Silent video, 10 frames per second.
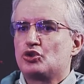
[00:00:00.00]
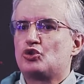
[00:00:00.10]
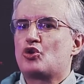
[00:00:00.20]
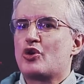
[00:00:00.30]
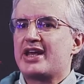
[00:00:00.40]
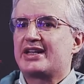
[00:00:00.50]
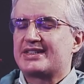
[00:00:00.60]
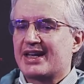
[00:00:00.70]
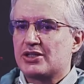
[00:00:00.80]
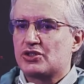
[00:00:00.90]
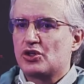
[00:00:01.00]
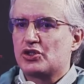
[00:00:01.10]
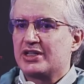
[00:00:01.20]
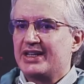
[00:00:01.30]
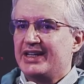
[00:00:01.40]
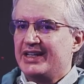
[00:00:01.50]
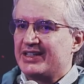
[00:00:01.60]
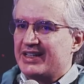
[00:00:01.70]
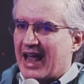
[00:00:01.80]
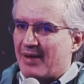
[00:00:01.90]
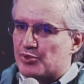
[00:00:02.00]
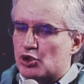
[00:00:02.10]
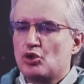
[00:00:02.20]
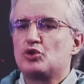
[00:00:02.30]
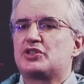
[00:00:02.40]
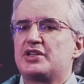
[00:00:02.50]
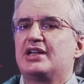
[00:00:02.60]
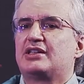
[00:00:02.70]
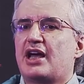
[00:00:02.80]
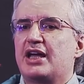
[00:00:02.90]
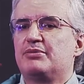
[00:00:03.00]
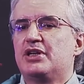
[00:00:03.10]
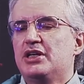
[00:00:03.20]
to connect sensors in absolute real time,